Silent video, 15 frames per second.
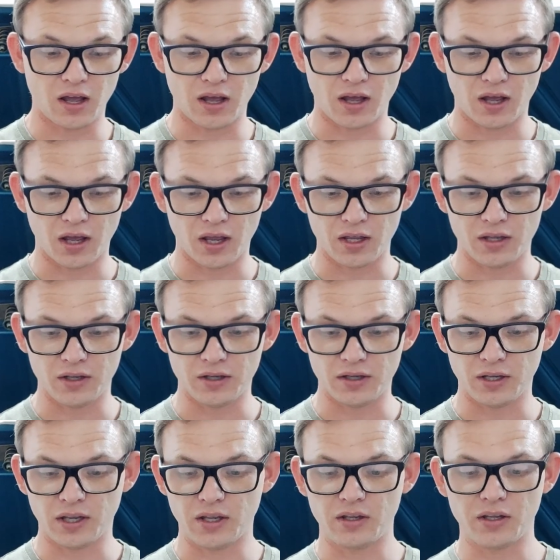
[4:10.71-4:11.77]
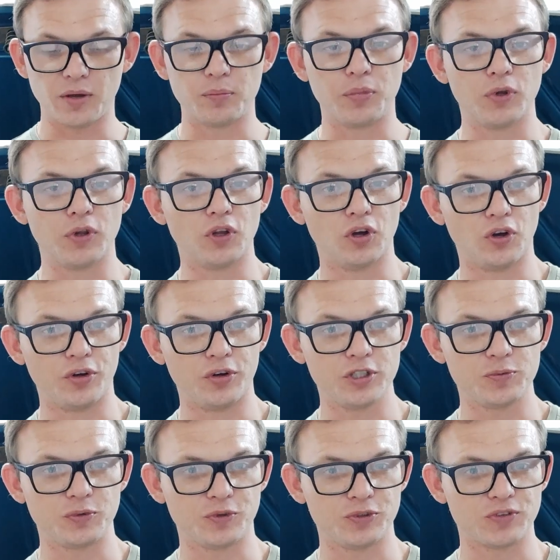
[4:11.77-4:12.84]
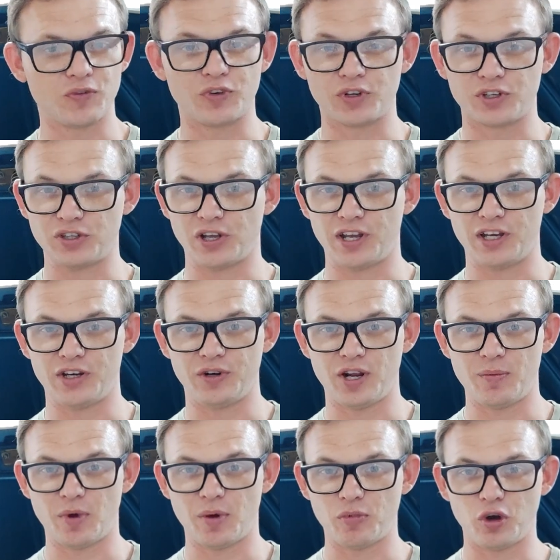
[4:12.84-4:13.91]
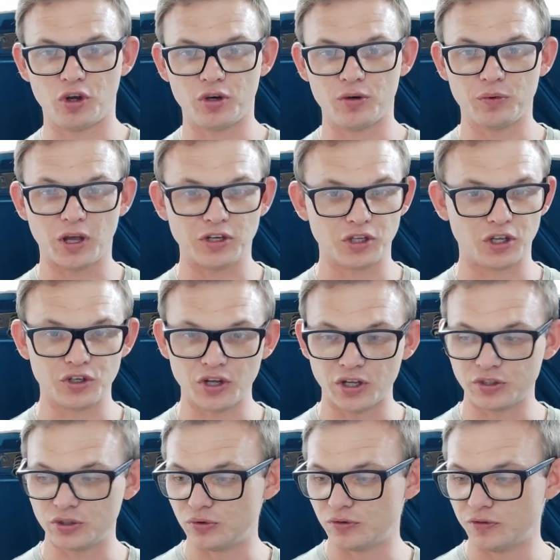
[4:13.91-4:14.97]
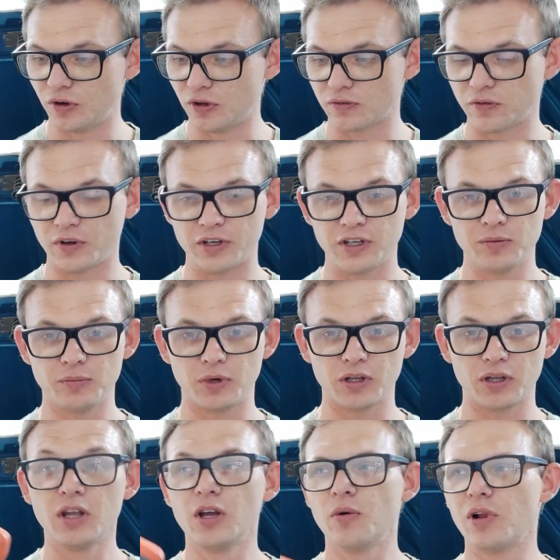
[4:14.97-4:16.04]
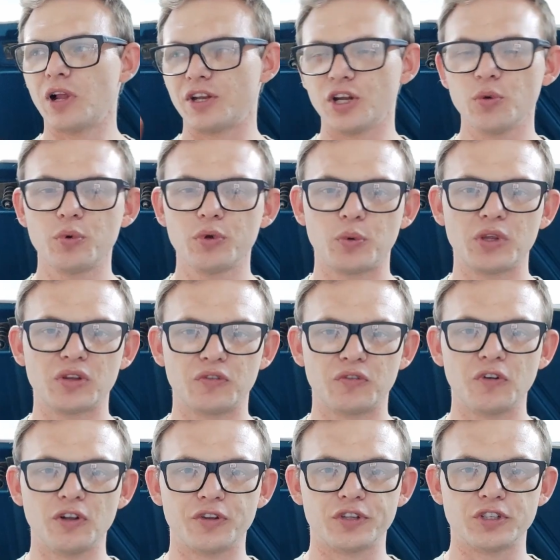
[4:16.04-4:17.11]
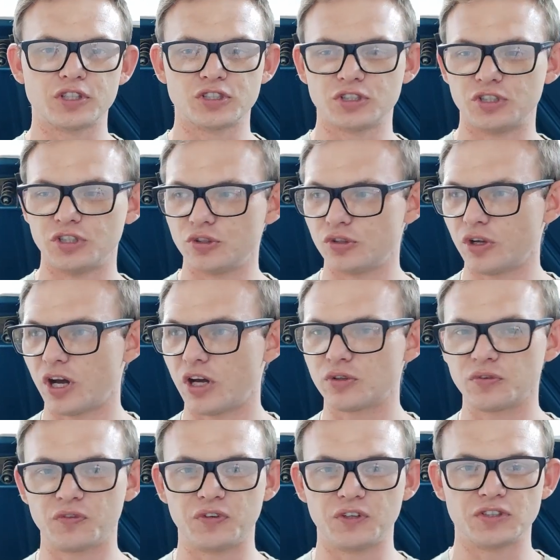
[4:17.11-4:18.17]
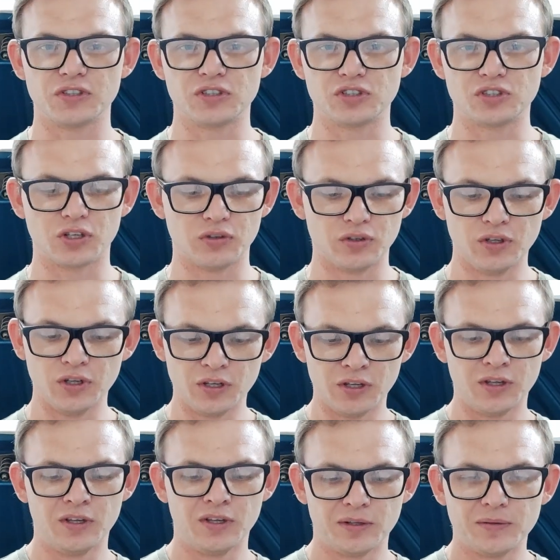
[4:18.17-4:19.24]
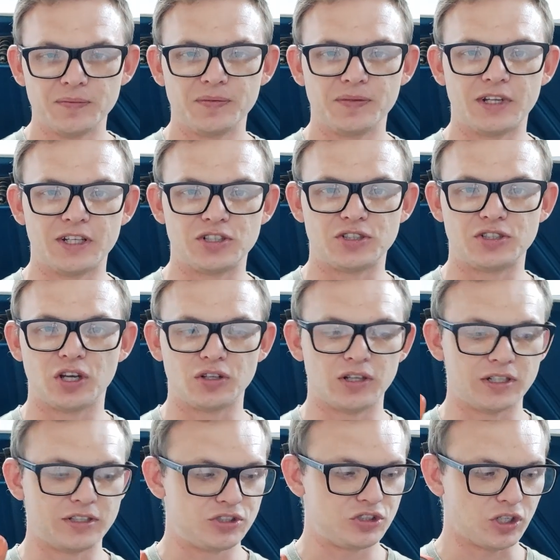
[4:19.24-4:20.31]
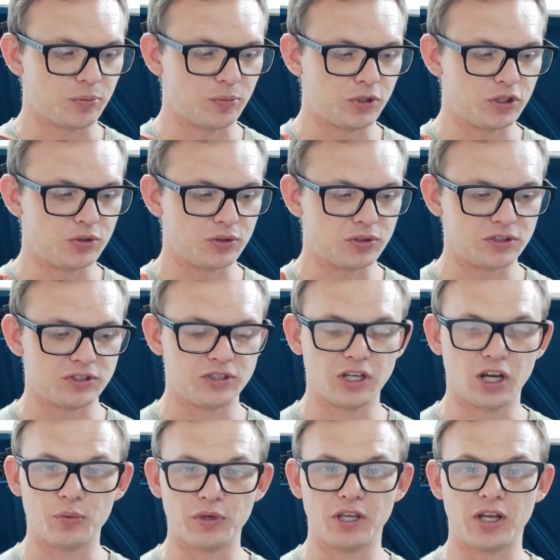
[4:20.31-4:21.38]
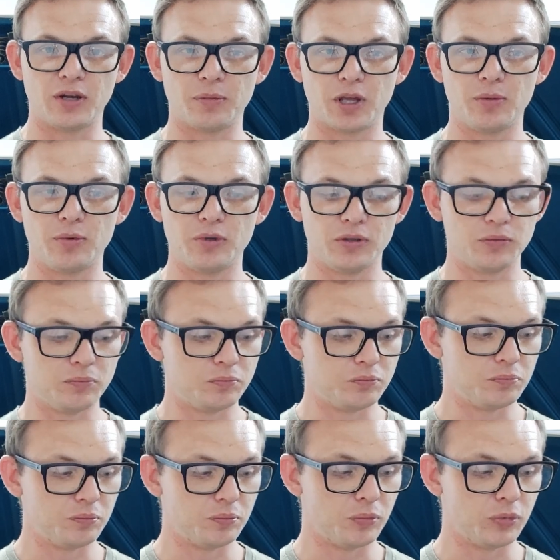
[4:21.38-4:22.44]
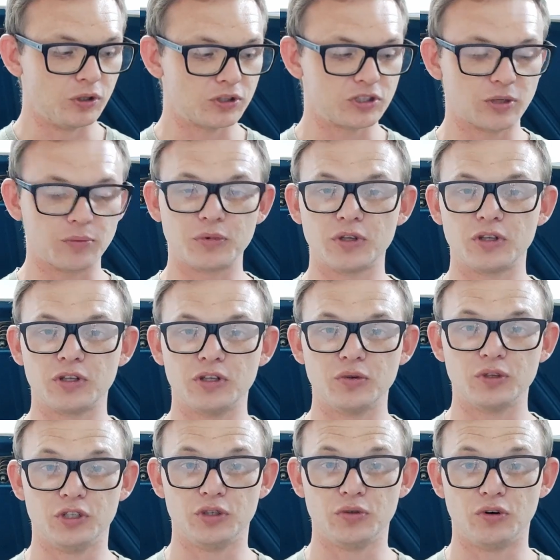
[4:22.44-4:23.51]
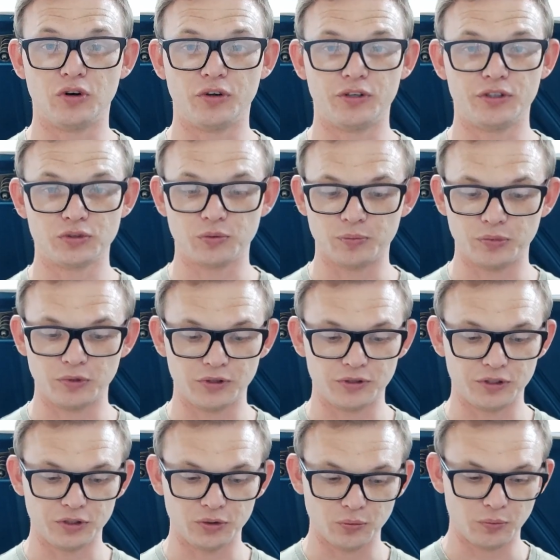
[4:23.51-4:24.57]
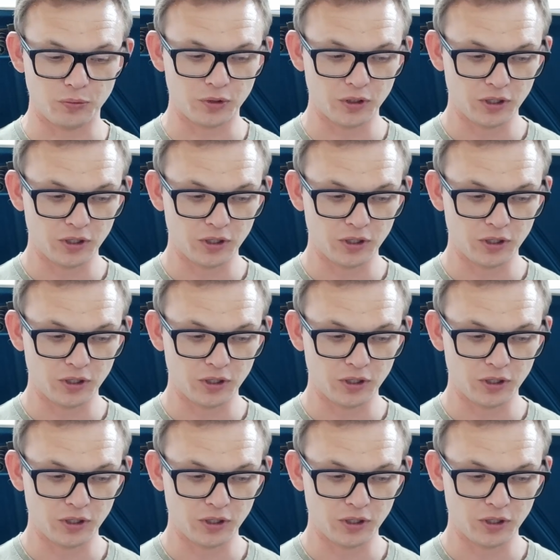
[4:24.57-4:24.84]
I can build a harness because I've got a diagram. I don't know how to do fault finding, but well, I know where the fault is. I just need to know how to fix it. So let's jump into it and see how we can maybe build something new, a new harness, or build new